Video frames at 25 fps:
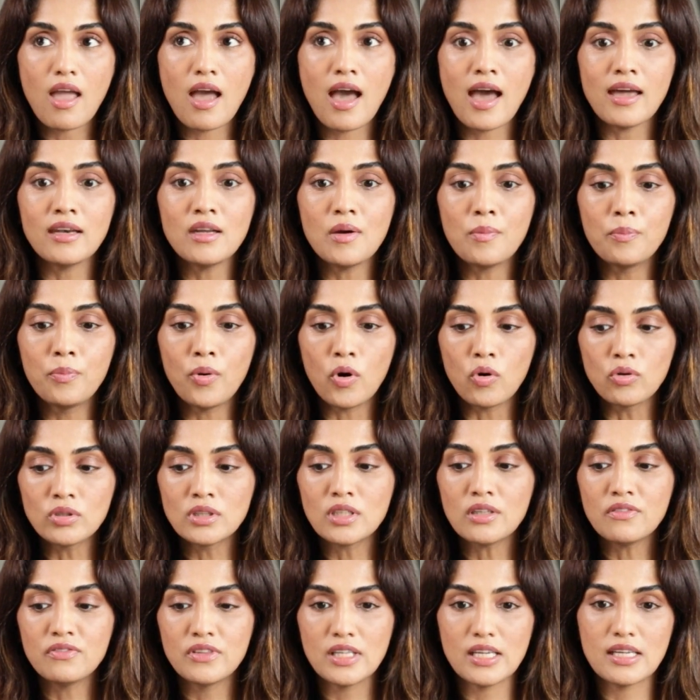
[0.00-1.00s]
And
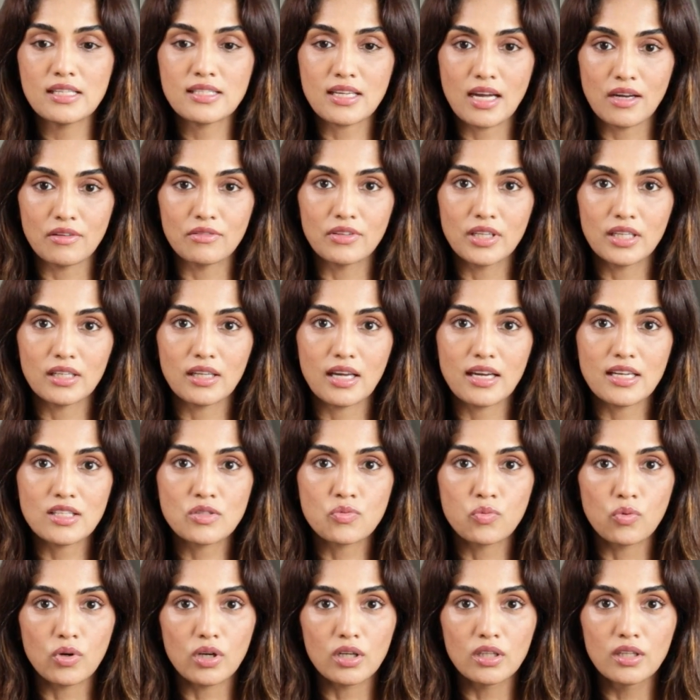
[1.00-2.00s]
both of these I
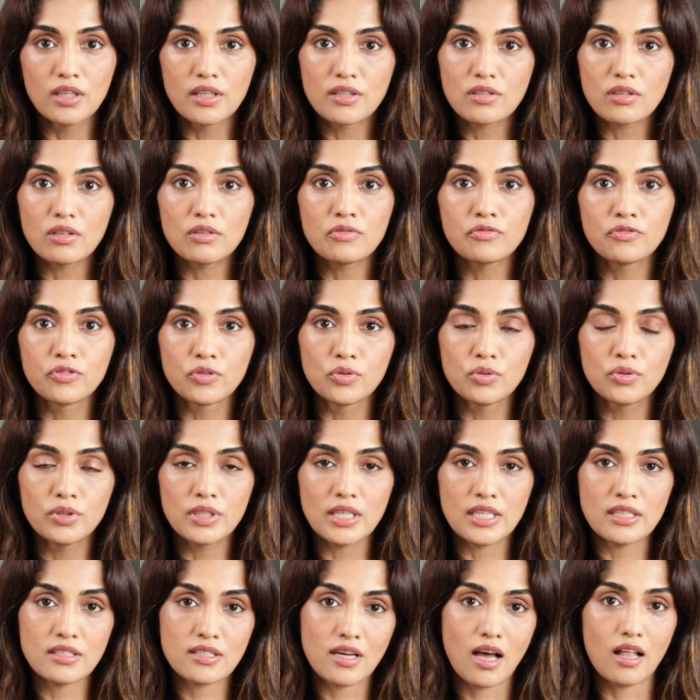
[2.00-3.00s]
realized were little food
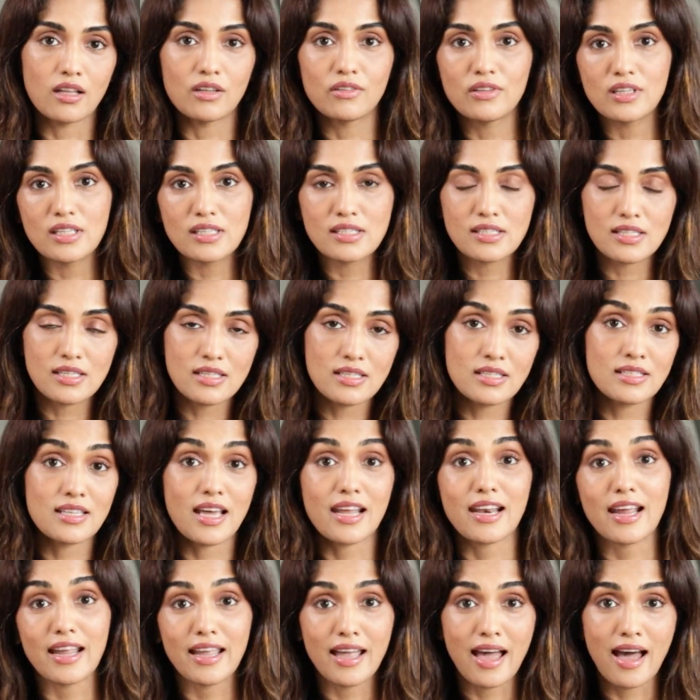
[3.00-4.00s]
intolerances
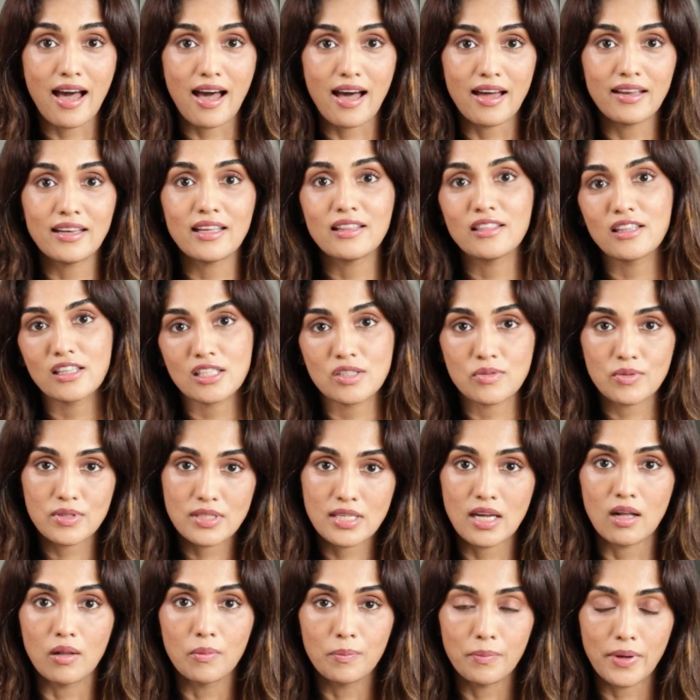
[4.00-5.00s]
that I had, and this
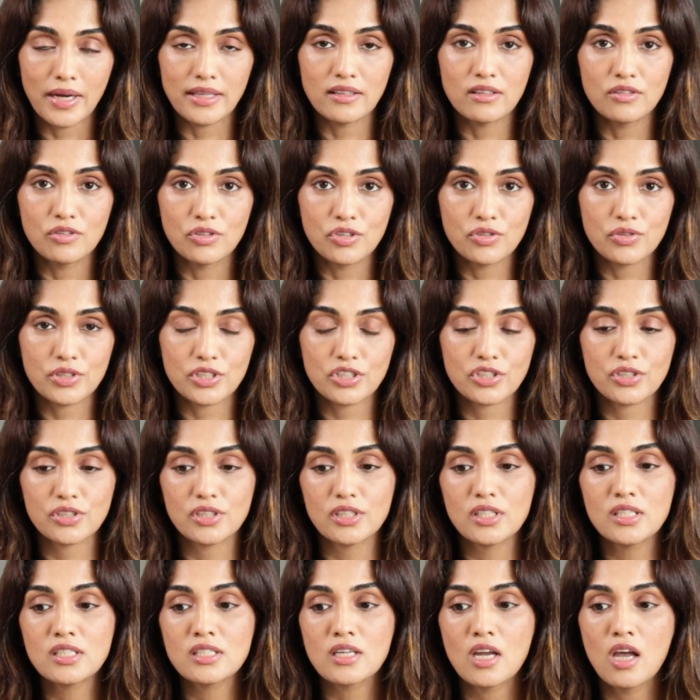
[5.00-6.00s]
was helped by the
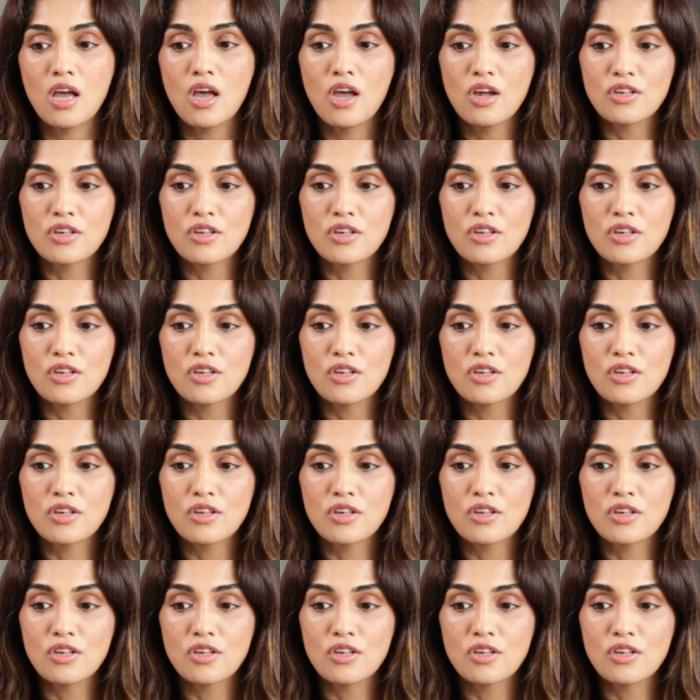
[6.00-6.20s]
nutritionist.